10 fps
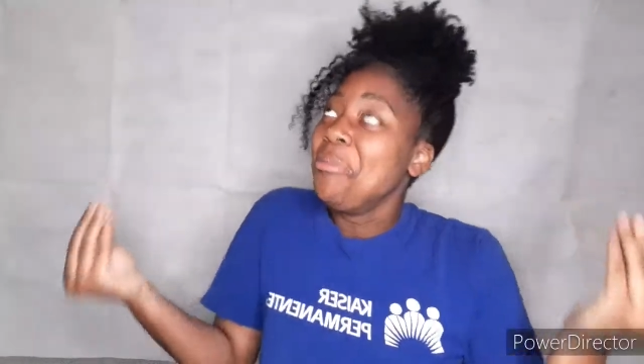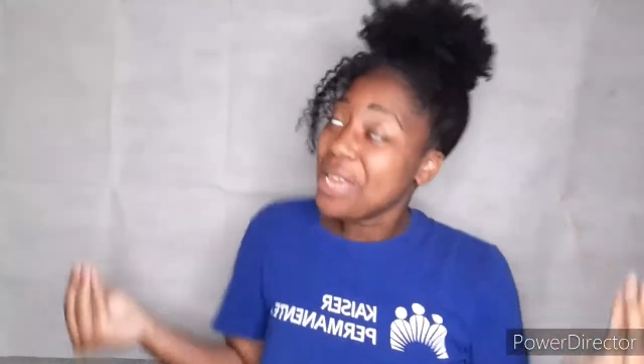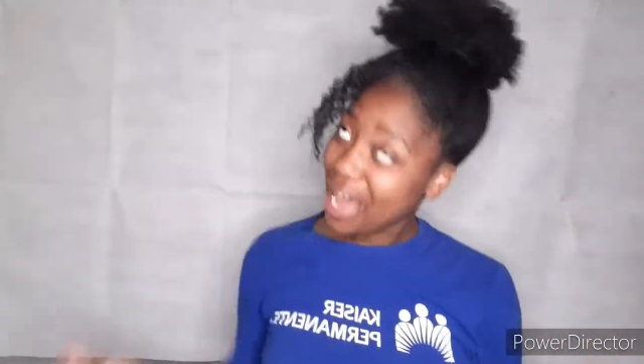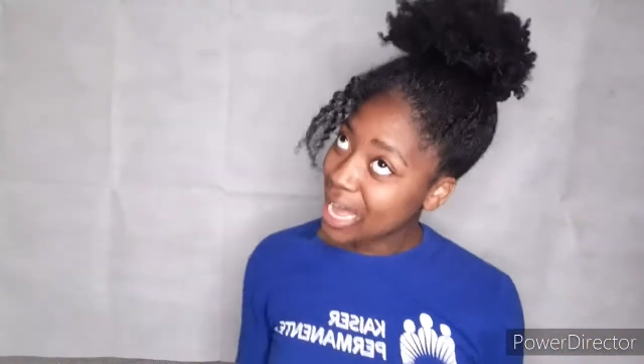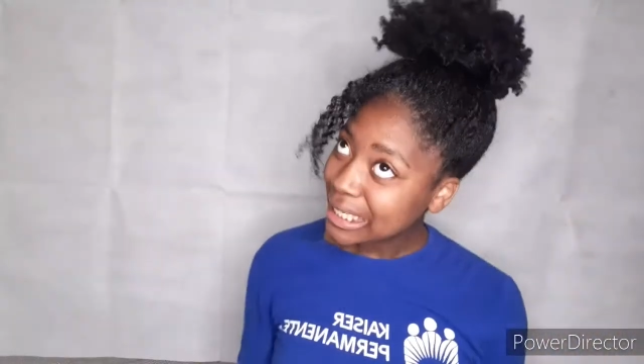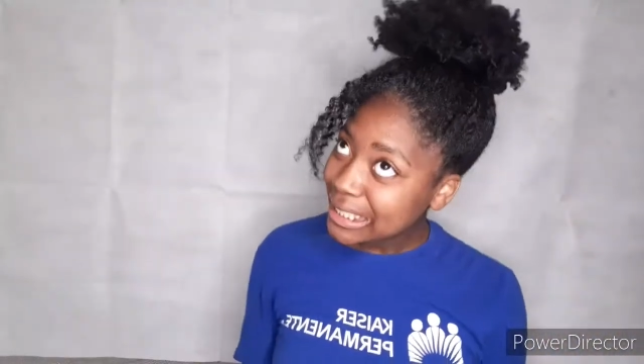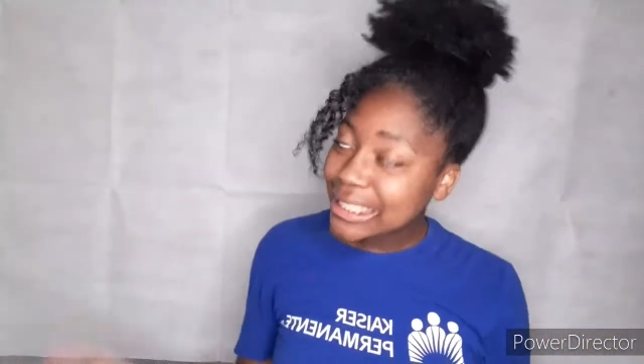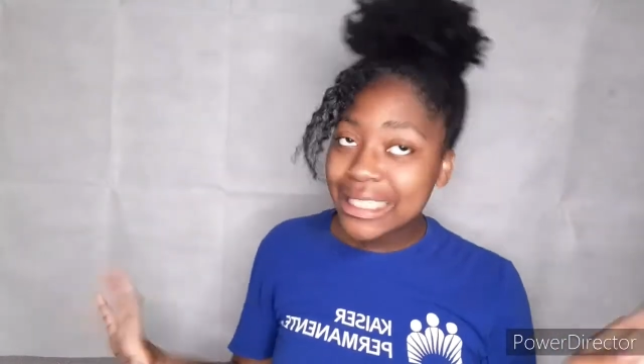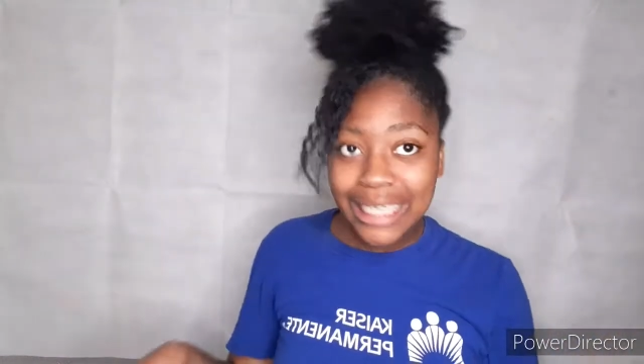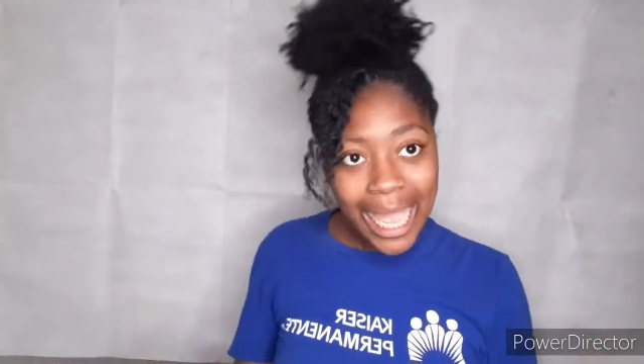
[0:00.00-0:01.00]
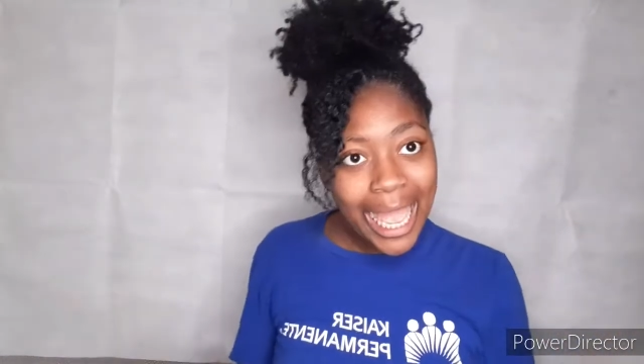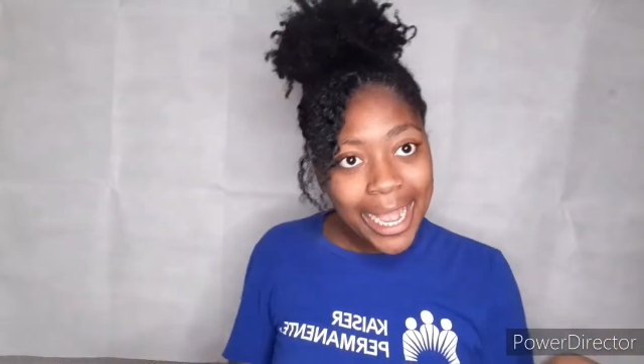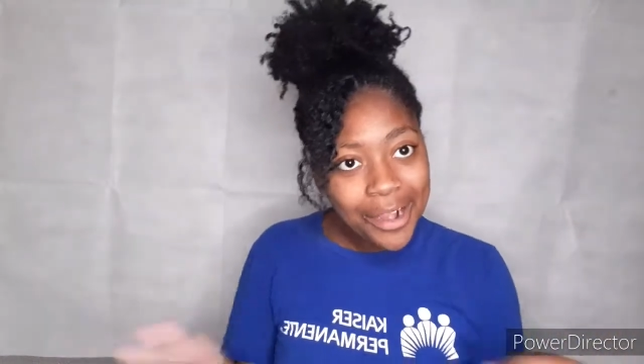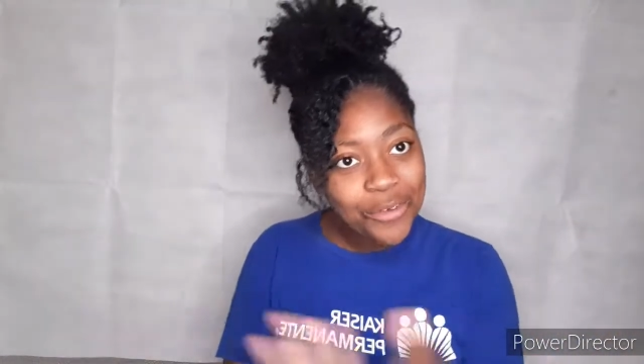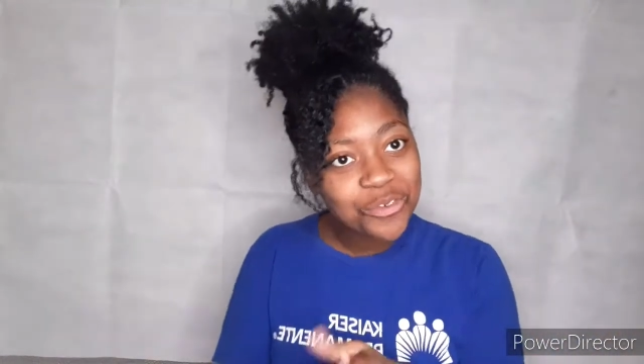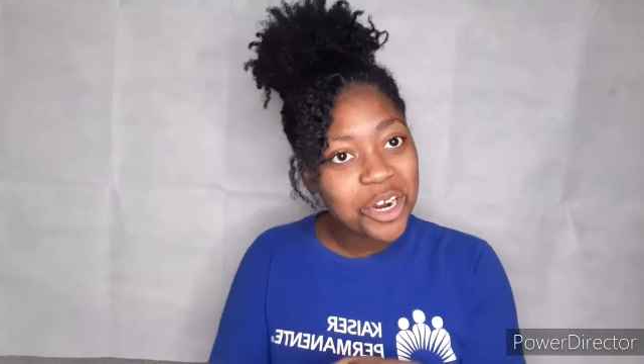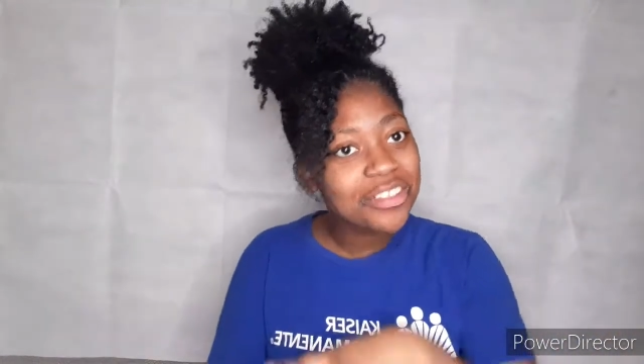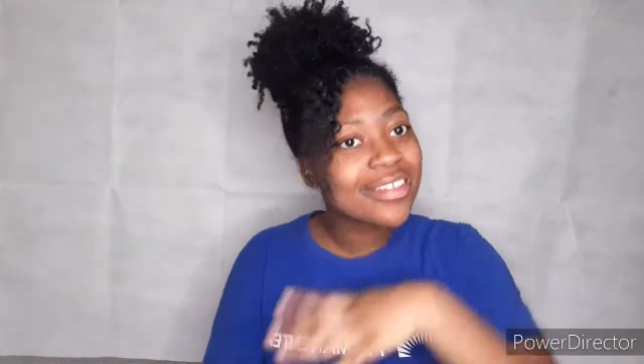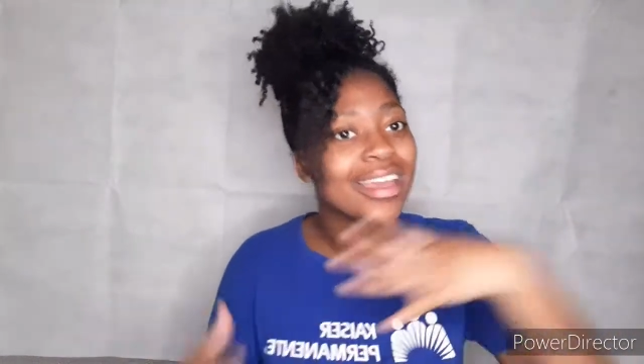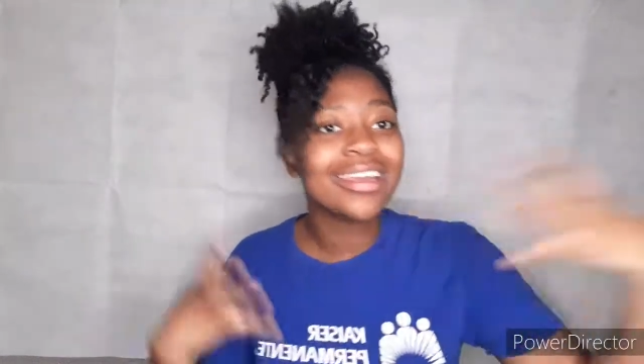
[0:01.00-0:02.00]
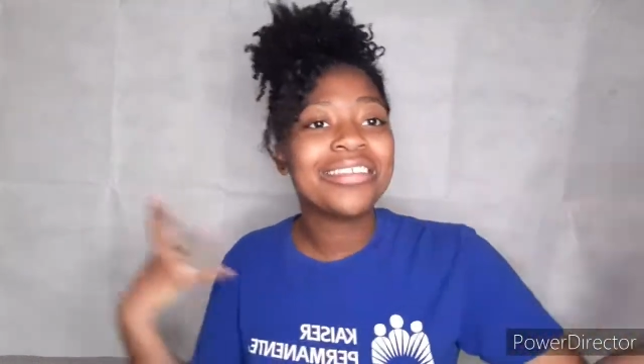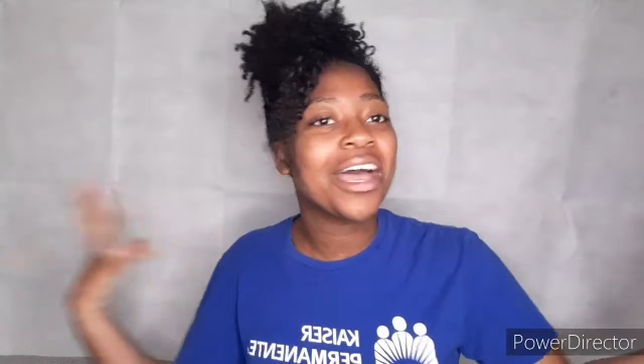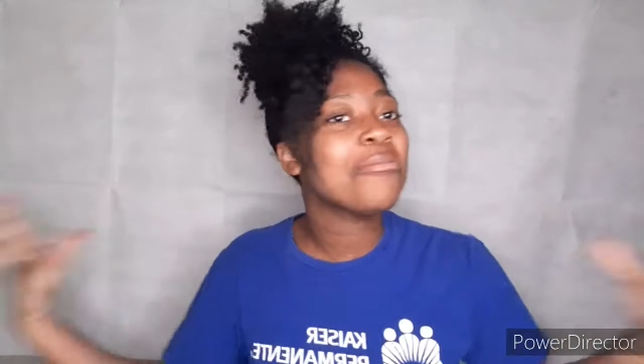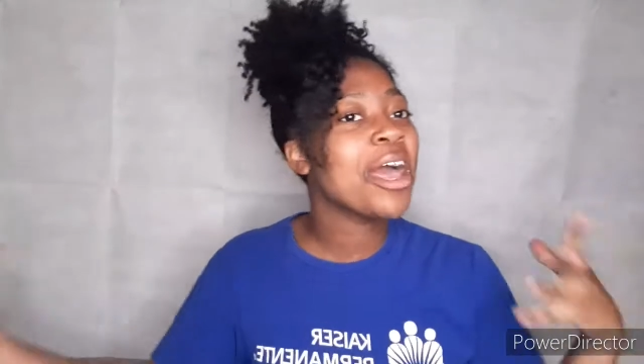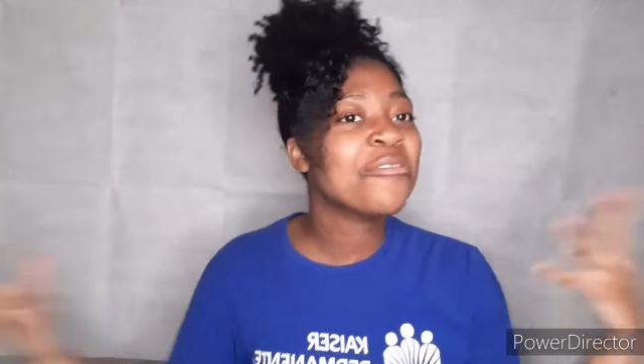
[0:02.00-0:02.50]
because today, for the second time